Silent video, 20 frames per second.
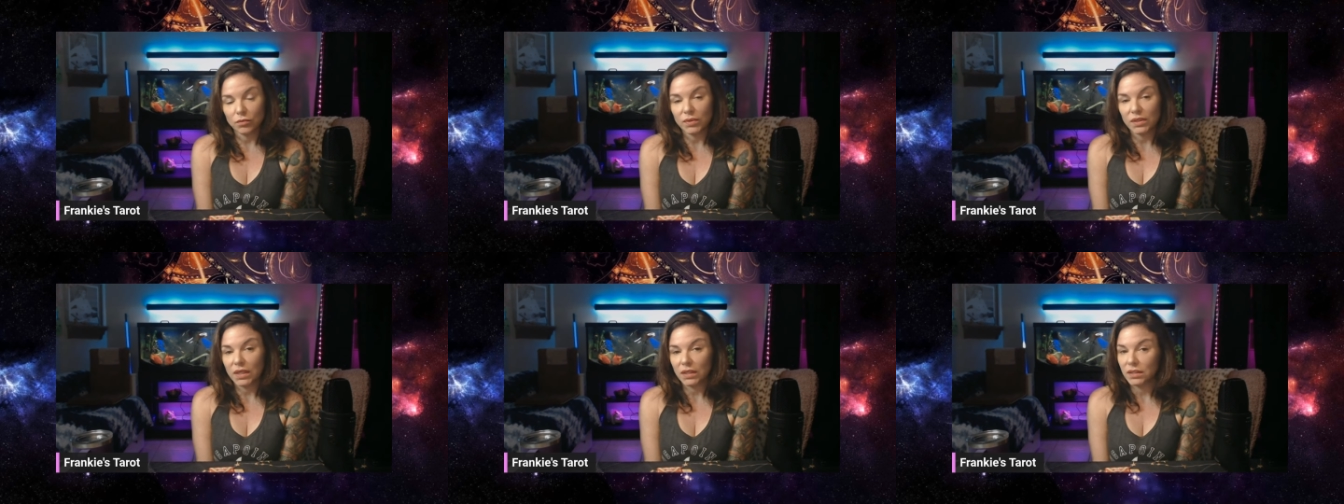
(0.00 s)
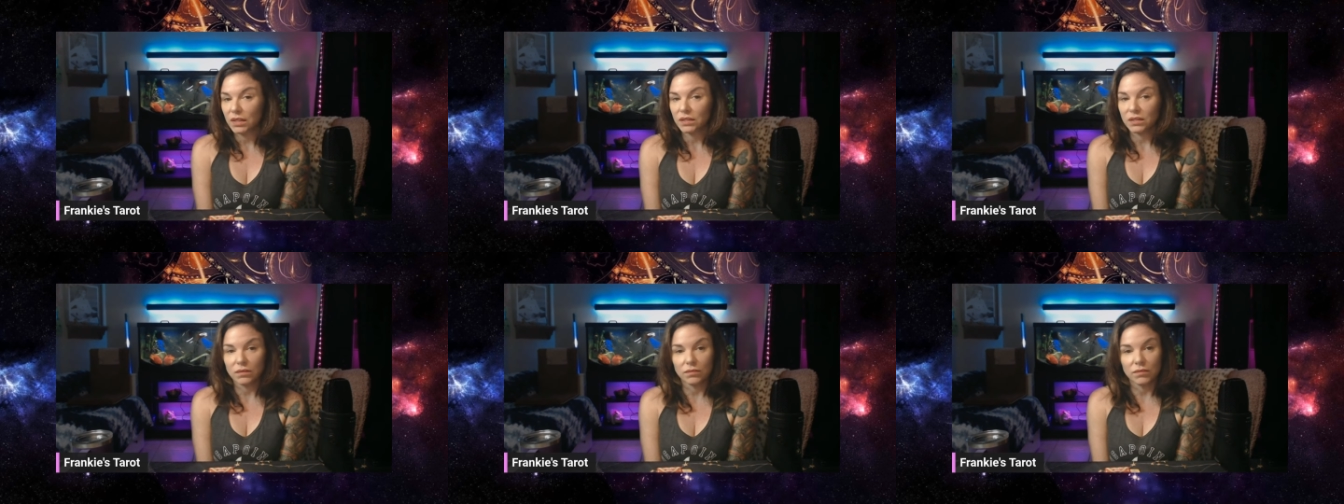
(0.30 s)
but that
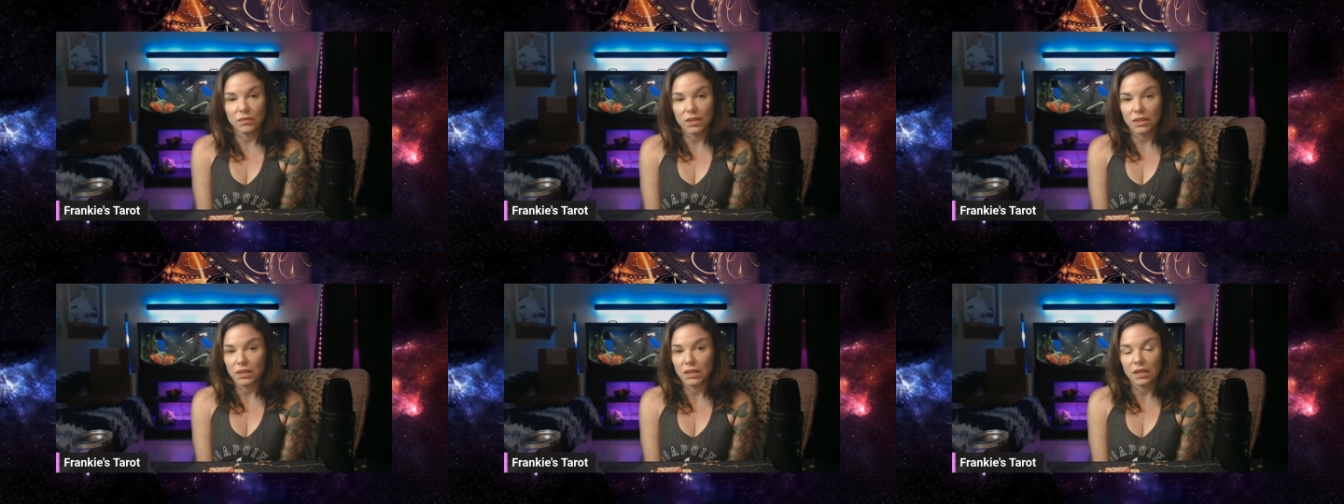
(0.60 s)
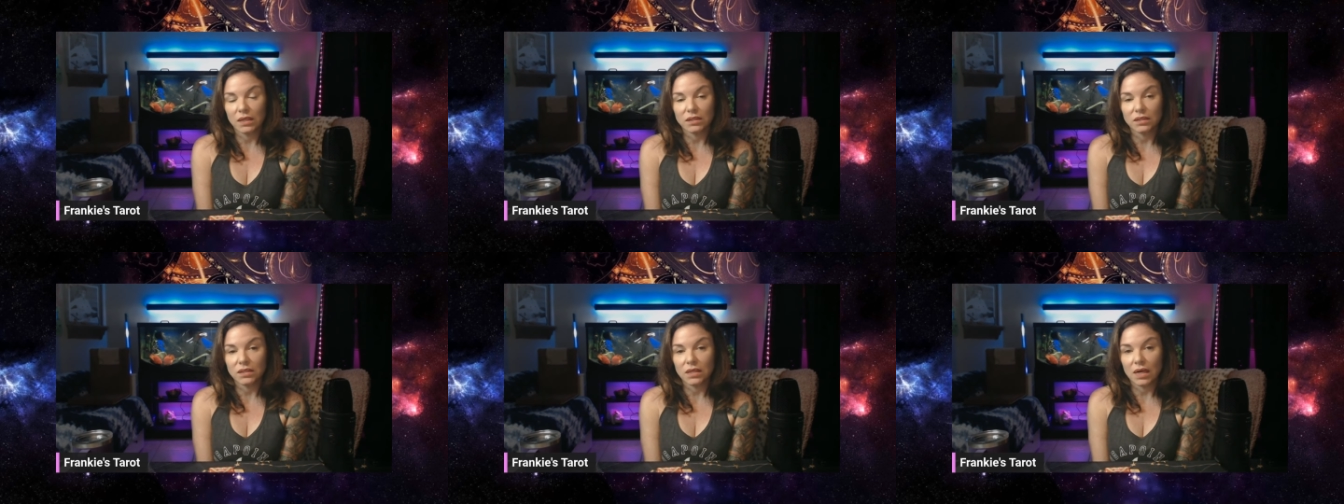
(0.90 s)
doesn't mean that
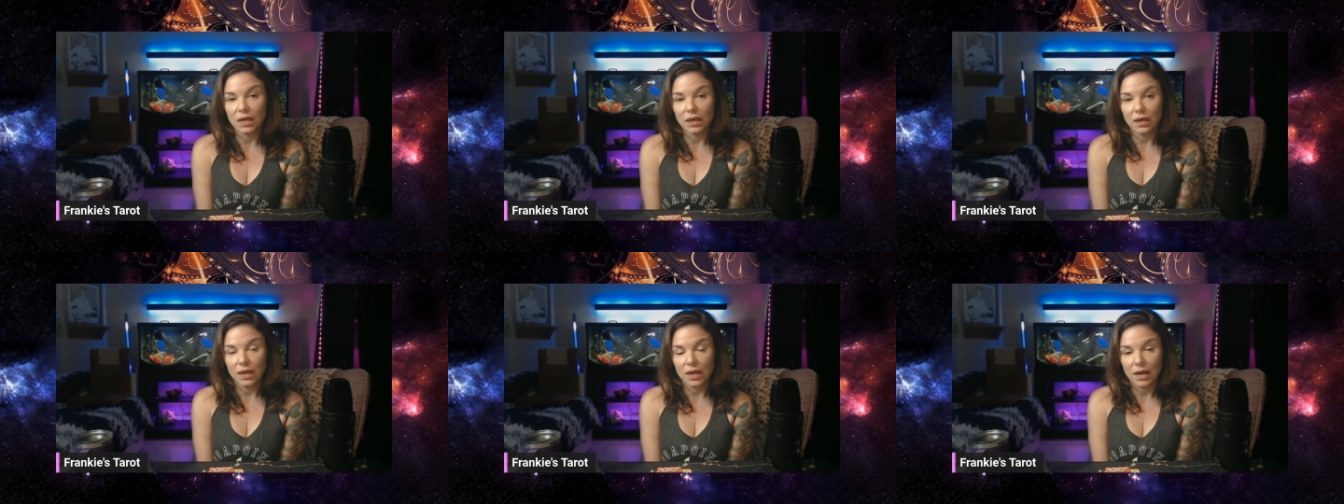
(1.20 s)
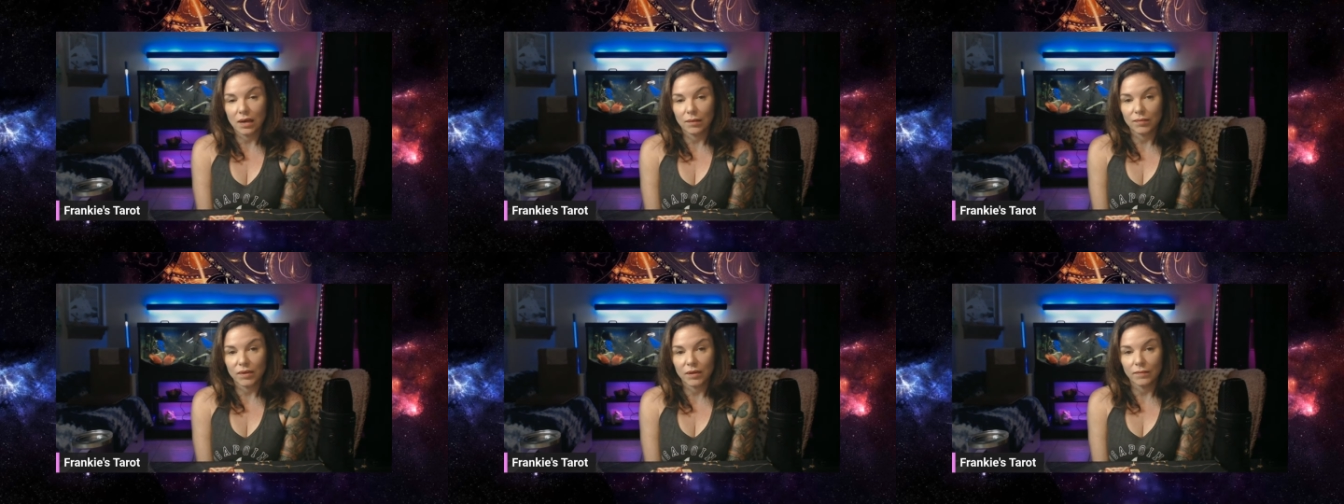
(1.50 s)
it's not going to
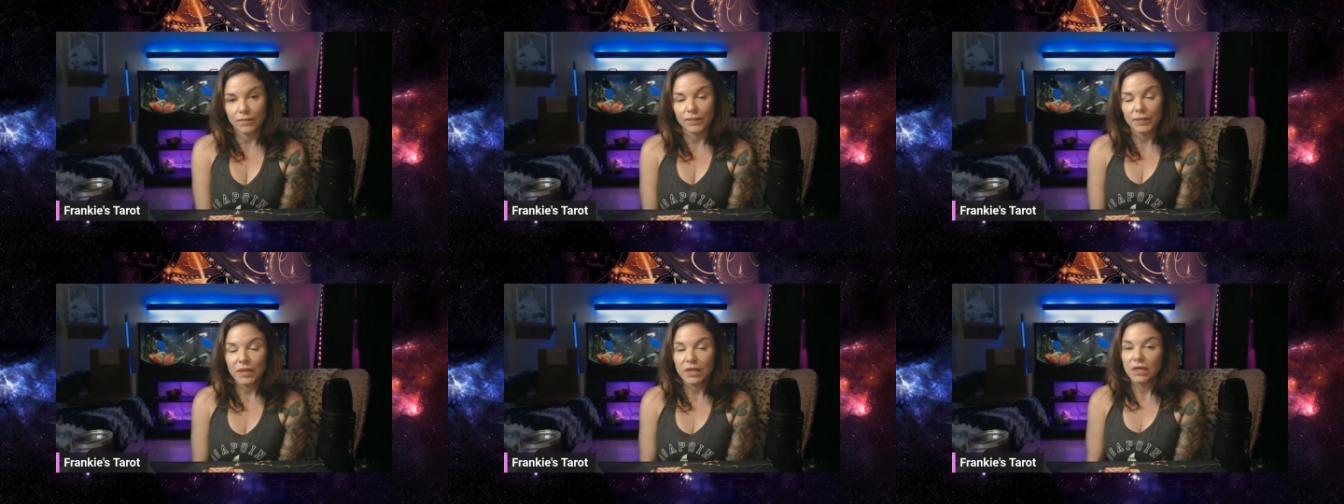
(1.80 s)
happen.